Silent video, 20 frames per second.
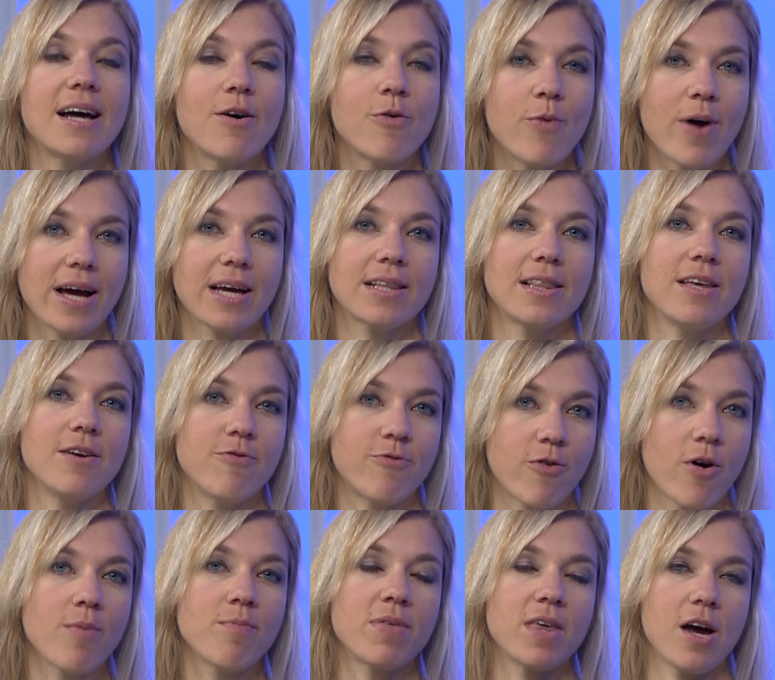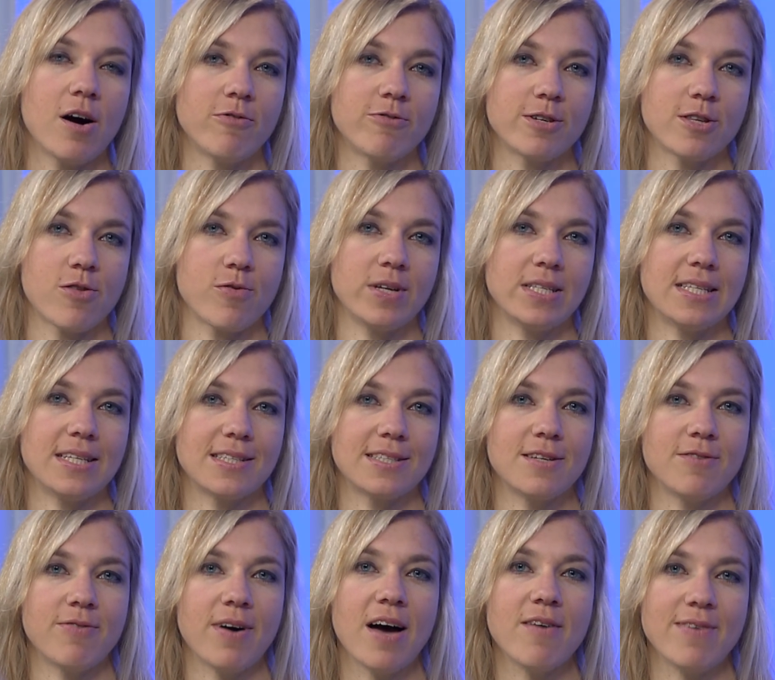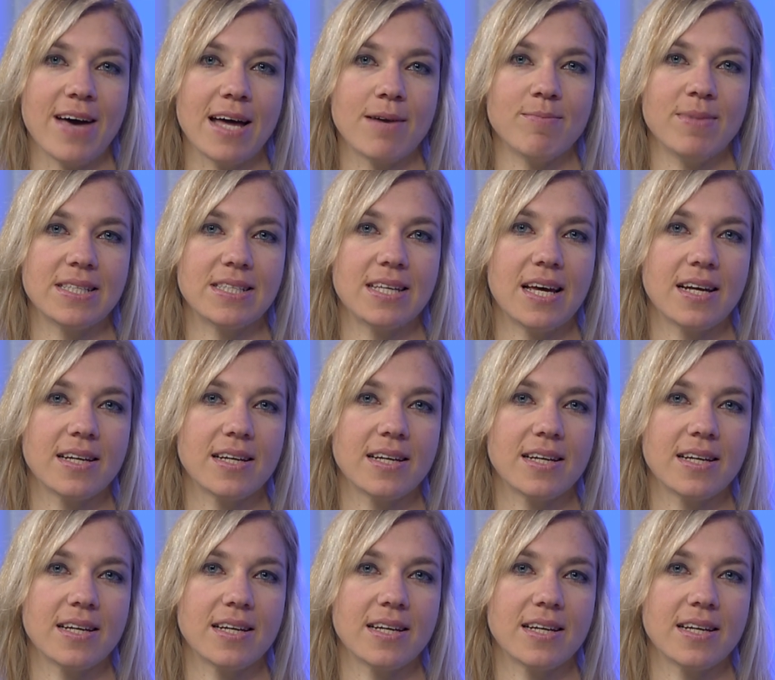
directly from the Office 365 admin